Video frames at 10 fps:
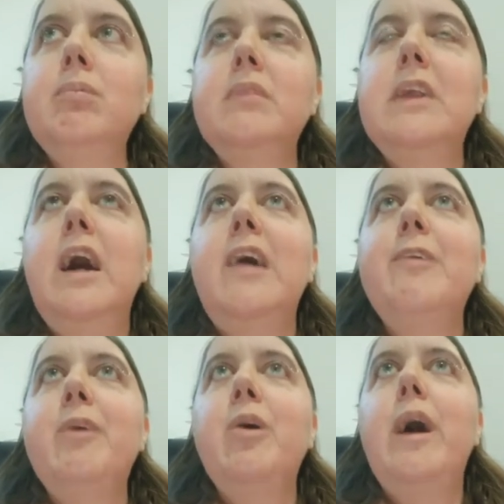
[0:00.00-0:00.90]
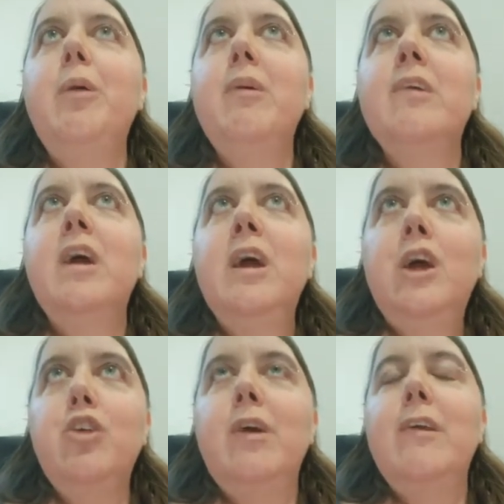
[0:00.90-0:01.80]
The hospital I was
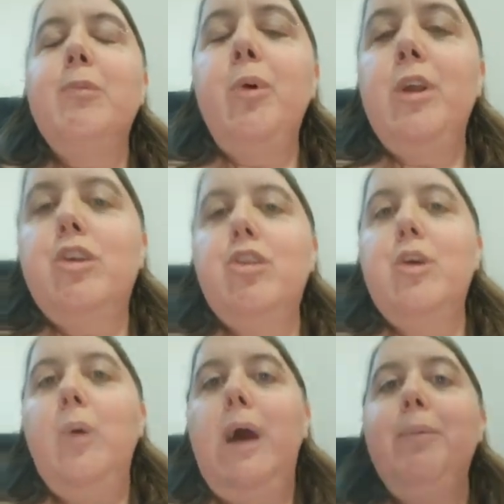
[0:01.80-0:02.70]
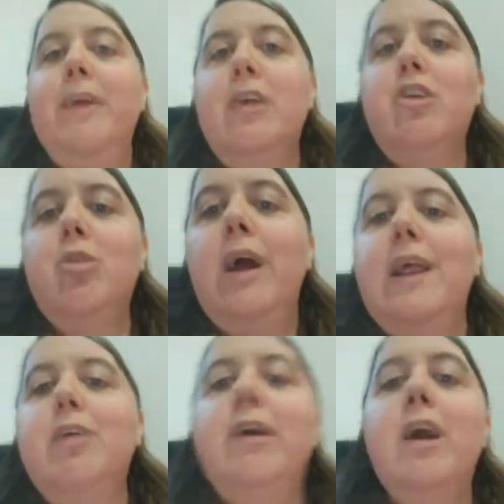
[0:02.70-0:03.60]
transported to, I planned to write
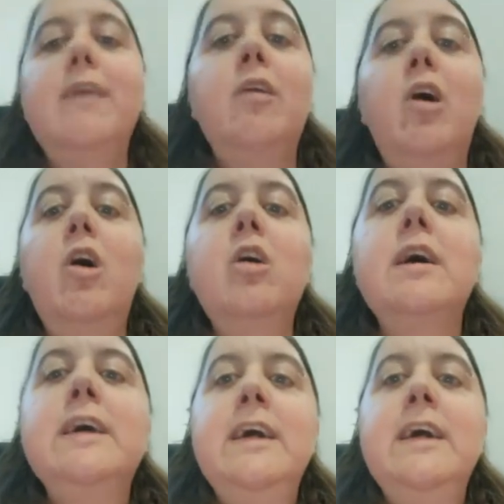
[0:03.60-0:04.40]
a very long,